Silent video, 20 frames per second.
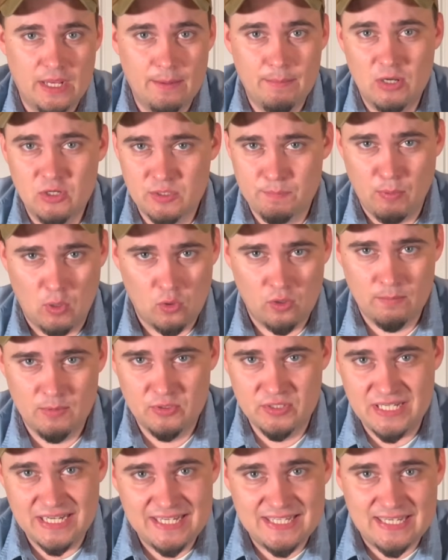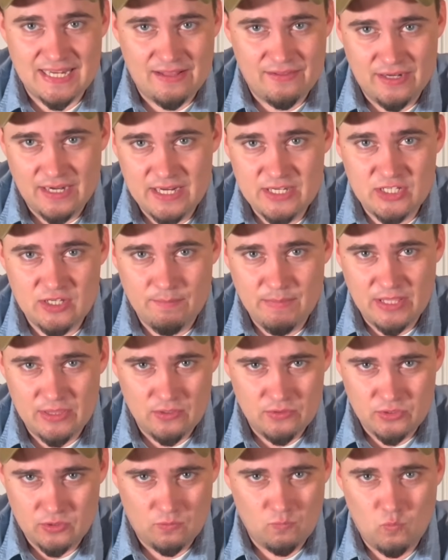And most portable desalination
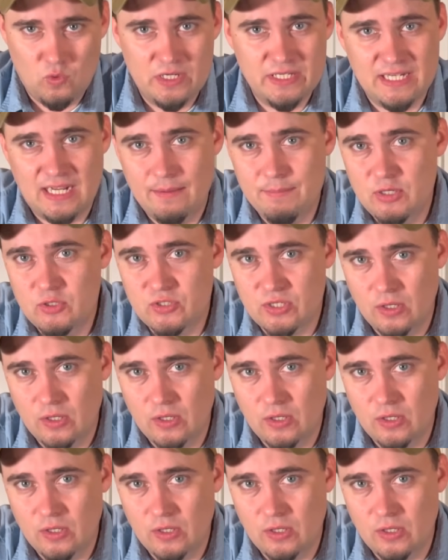methods are one time use